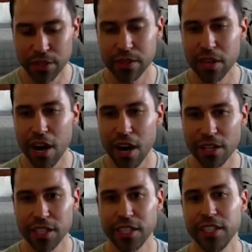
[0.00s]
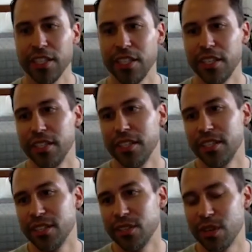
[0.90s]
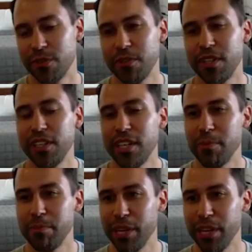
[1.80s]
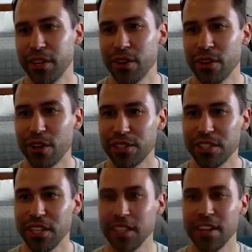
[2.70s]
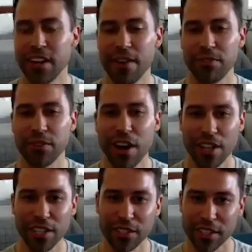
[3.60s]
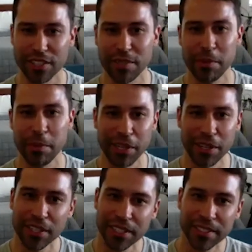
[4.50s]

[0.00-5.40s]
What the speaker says: Holly, Griffin, and Pete are all sitting there after Holly cooks them a meal.